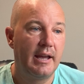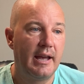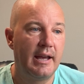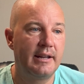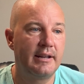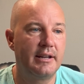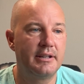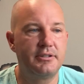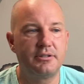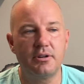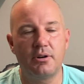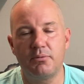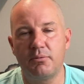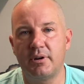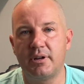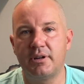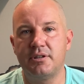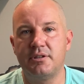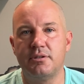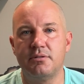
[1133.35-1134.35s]
And I don't
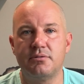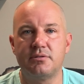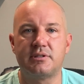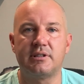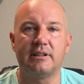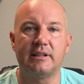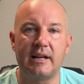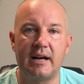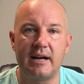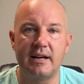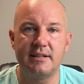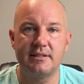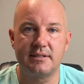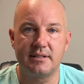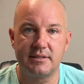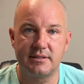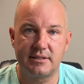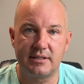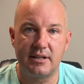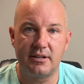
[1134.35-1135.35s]
want to use lies
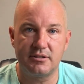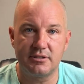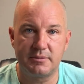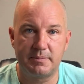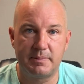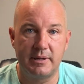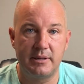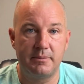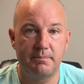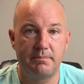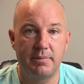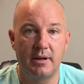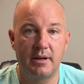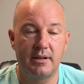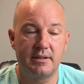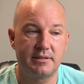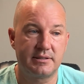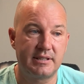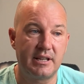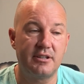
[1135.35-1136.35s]
and sales
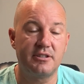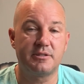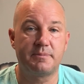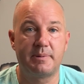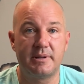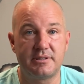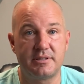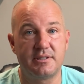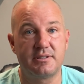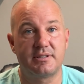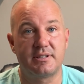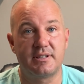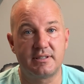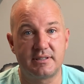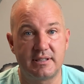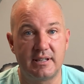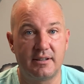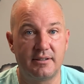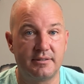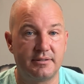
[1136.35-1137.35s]
pitches to
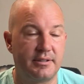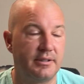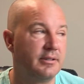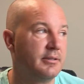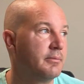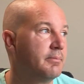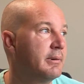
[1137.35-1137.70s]
sell it to you.